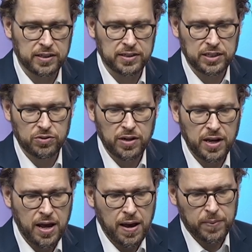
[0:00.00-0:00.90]
etc.
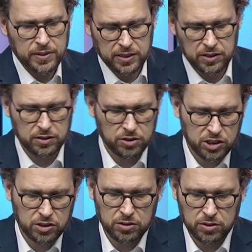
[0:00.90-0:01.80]
But
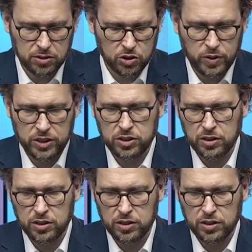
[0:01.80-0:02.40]
just switch